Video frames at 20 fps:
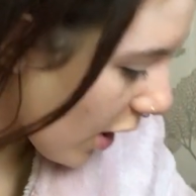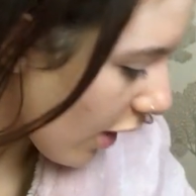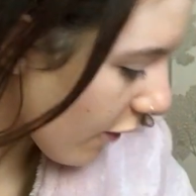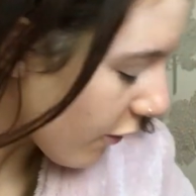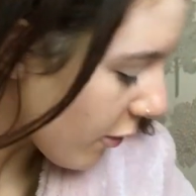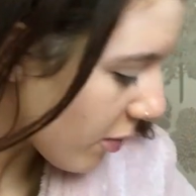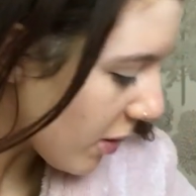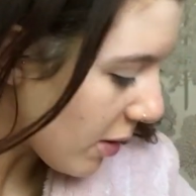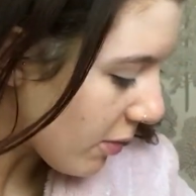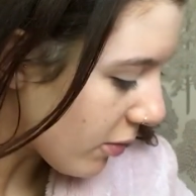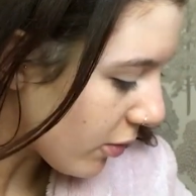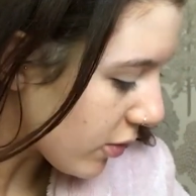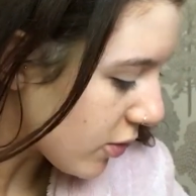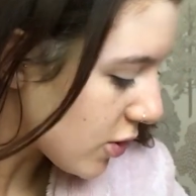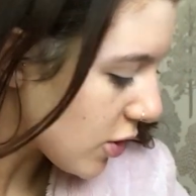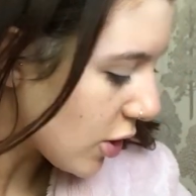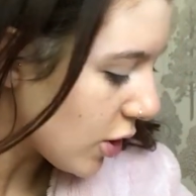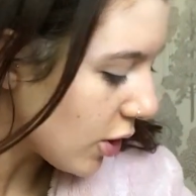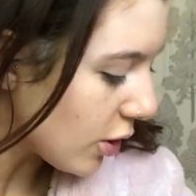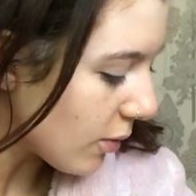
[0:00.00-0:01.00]
for people
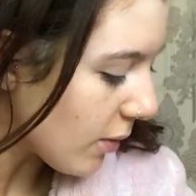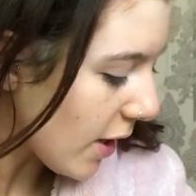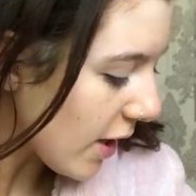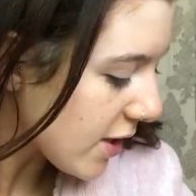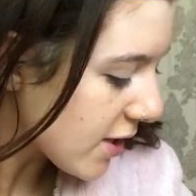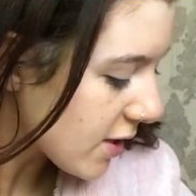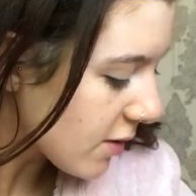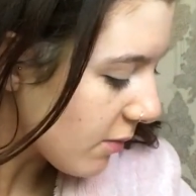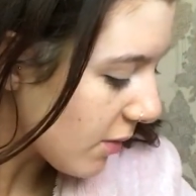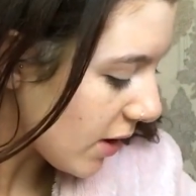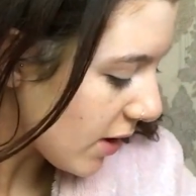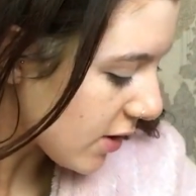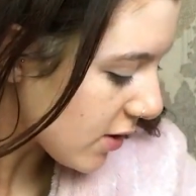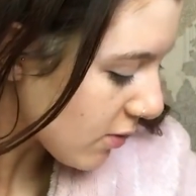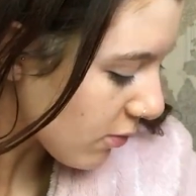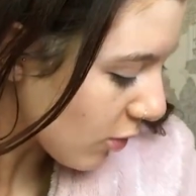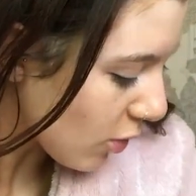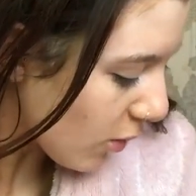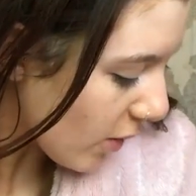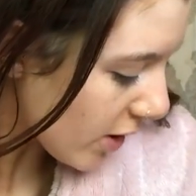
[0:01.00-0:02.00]
to ask me
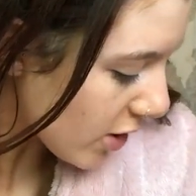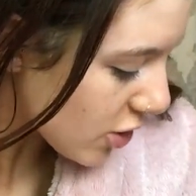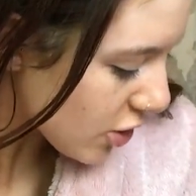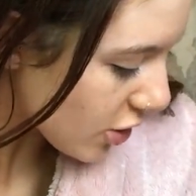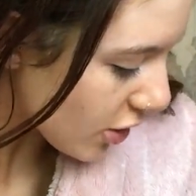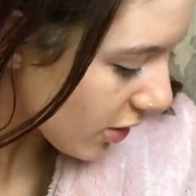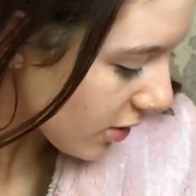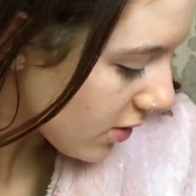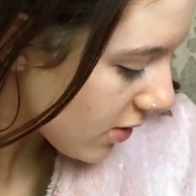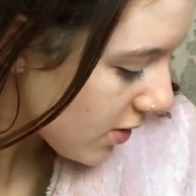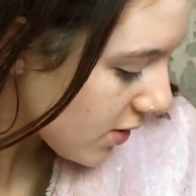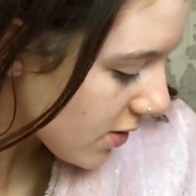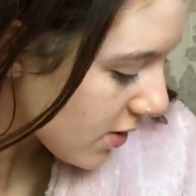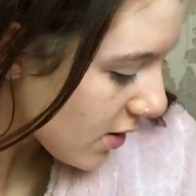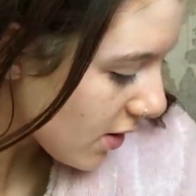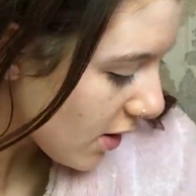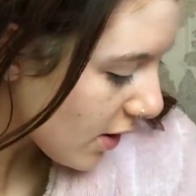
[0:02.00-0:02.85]
some questions